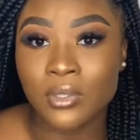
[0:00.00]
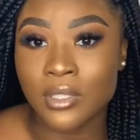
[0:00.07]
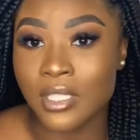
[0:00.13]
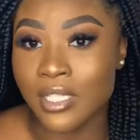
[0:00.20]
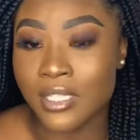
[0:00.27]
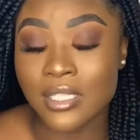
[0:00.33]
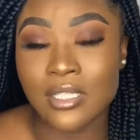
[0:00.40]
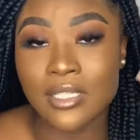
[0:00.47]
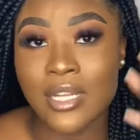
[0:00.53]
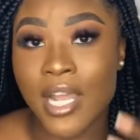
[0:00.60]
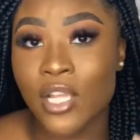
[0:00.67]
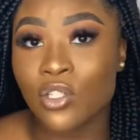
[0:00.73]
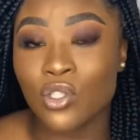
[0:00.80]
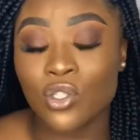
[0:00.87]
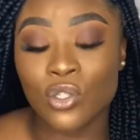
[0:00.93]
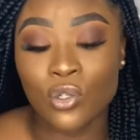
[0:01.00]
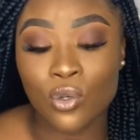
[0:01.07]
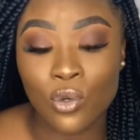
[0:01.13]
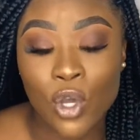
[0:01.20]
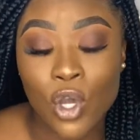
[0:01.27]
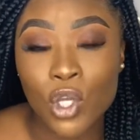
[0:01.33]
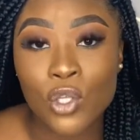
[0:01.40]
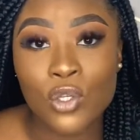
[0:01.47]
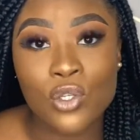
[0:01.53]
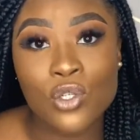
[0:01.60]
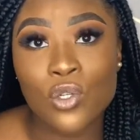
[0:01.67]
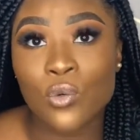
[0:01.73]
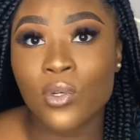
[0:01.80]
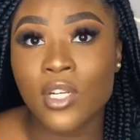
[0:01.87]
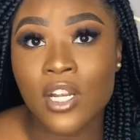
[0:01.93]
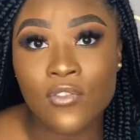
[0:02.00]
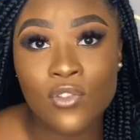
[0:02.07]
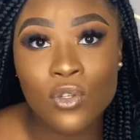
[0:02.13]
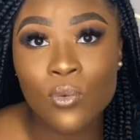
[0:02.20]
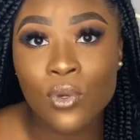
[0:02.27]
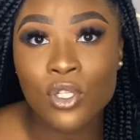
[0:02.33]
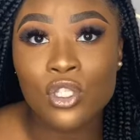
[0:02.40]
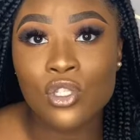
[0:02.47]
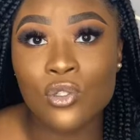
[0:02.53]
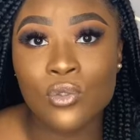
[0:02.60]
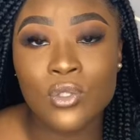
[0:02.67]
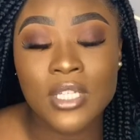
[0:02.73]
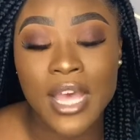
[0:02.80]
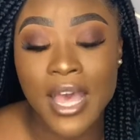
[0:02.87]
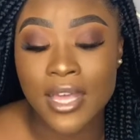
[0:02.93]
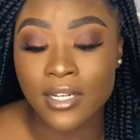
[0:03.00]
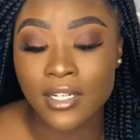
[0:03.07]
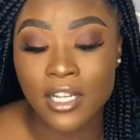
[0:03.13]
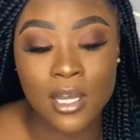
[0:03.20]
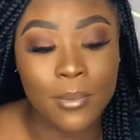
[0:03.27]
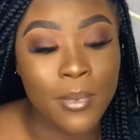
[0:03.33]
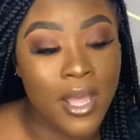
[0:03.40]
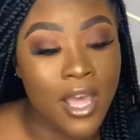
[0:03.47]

This is natural. You can do whatever you want to to add it up.